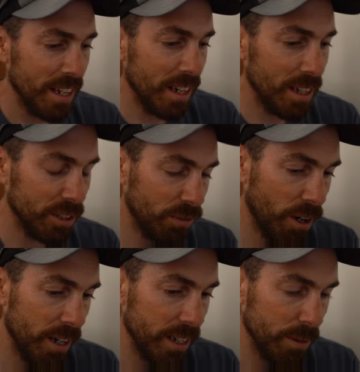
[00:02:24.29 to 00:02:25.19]
Last
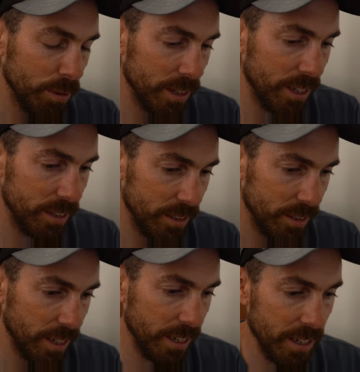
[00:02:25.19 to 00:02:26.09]
Friday, what day is it
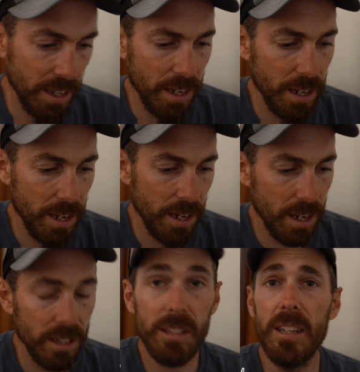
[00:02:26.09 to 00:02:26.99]
today?
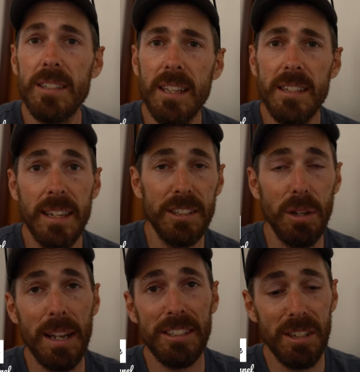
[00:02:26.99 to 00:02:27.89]
Uh, Thursday today,
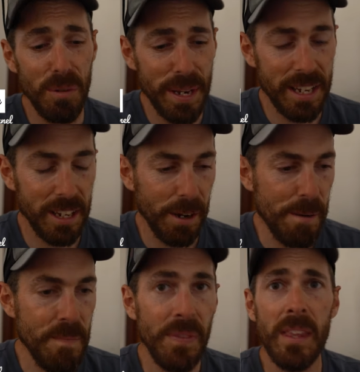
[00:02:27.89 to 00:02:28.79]
so less than a week ago.